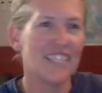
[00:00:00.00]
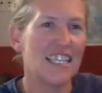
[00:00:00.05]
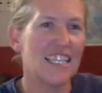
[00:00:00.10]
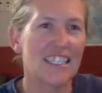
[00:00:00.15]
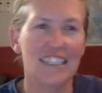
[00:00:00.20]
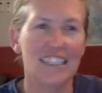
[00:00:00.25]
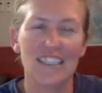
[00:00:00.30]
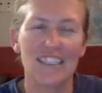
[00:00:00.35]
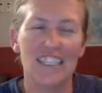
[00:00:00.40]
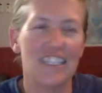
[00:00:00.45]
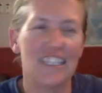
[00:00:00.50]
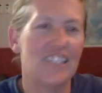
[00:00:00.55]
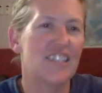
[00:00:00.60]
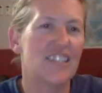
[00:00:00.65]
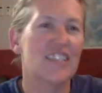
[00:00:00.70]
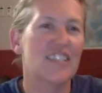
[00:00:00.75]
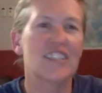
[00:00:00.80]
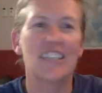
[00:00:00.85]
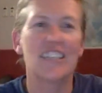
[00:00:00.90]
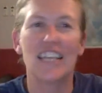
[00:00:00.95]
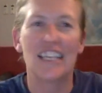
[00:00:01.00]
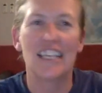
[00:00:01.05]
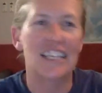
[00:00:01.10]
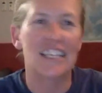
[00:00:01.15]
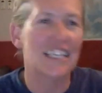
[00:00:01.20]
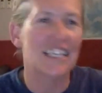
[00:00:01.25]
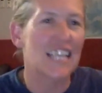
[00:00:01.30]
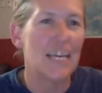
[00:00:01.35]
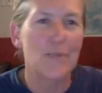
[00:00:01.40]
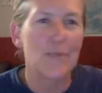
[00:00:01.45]
you just
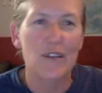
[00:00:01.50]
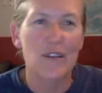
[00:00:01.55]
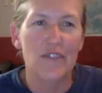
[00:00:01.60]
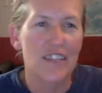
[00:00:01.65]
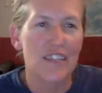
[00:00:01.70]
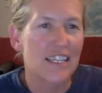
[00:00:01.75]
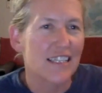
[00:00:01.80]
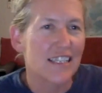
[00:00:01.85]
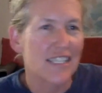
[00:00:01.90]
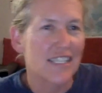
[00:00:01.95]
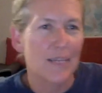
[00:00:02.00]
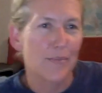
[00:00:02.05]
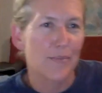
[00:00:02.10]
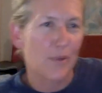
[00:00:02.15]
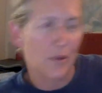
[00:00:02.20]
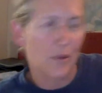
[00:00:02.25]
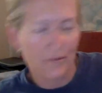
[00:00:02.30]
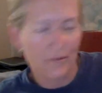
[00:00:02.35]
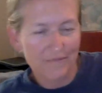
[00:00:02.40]
keep everything simple.